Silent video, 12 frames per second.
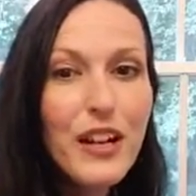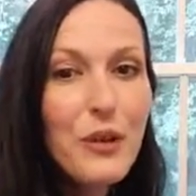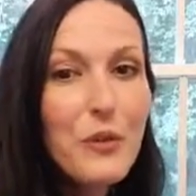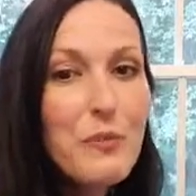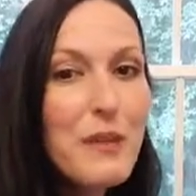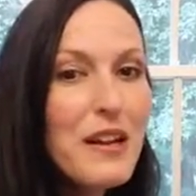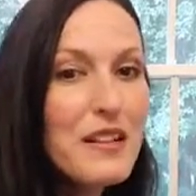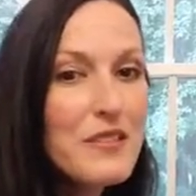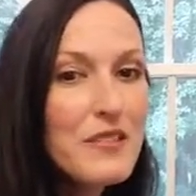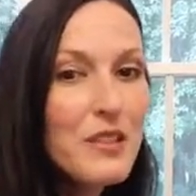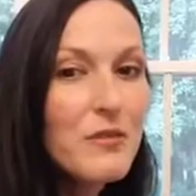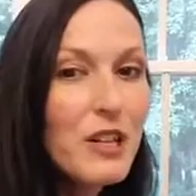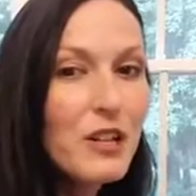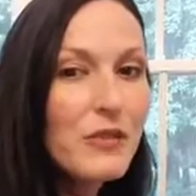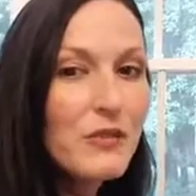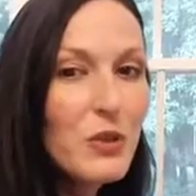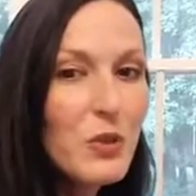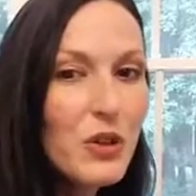With my eyes on the road,
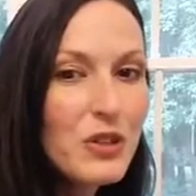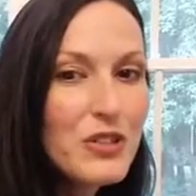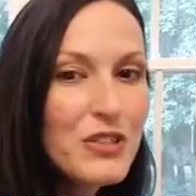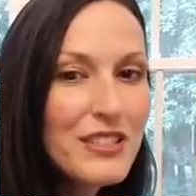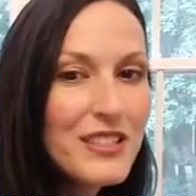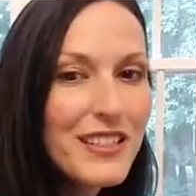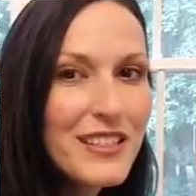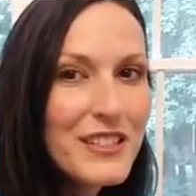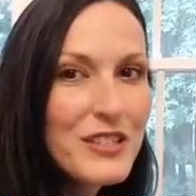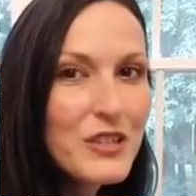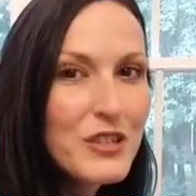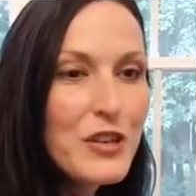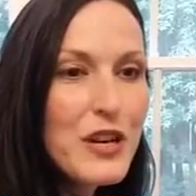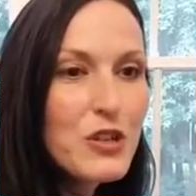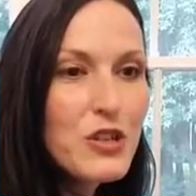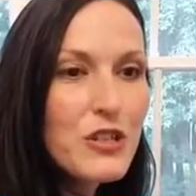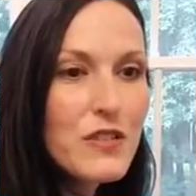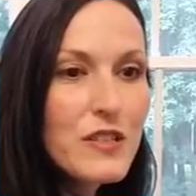of course. So you guys
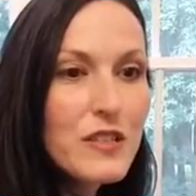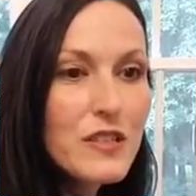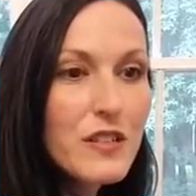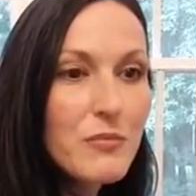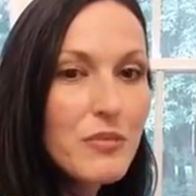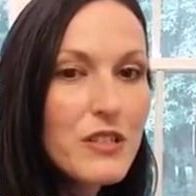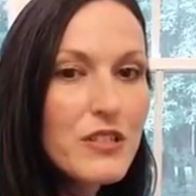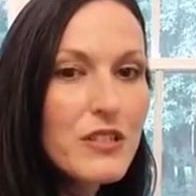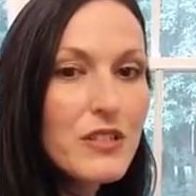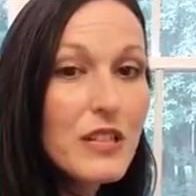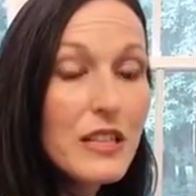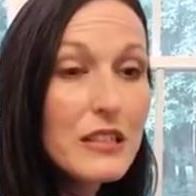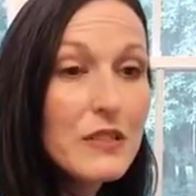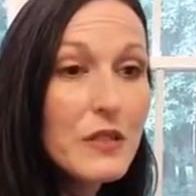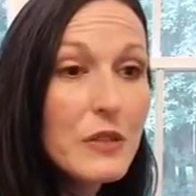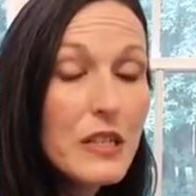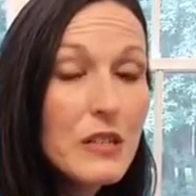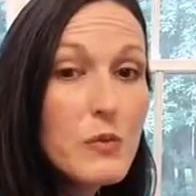share this. God bless you. I love you,
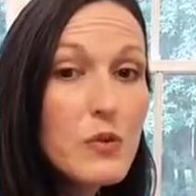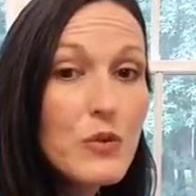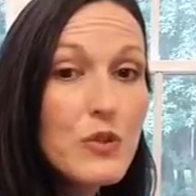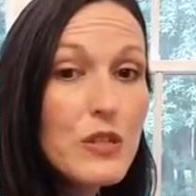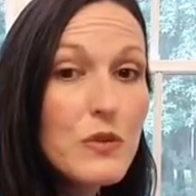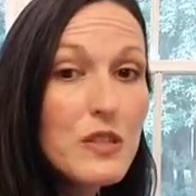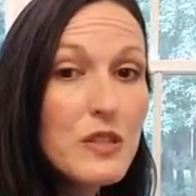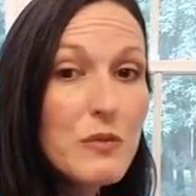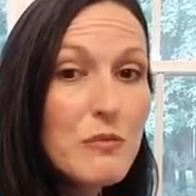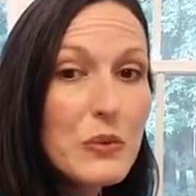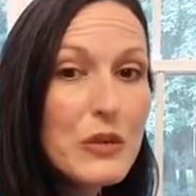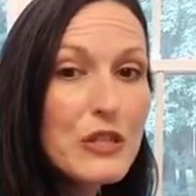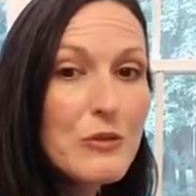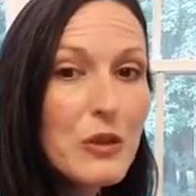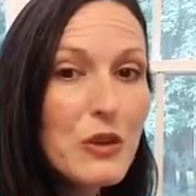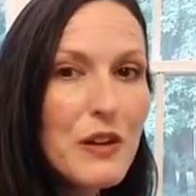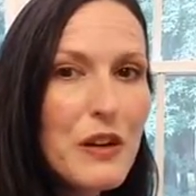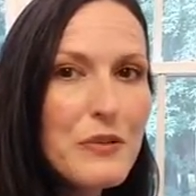and I will see you at some point
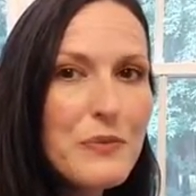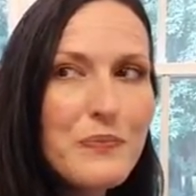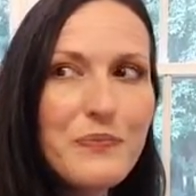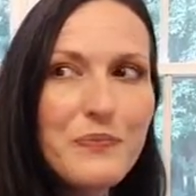tomorrow.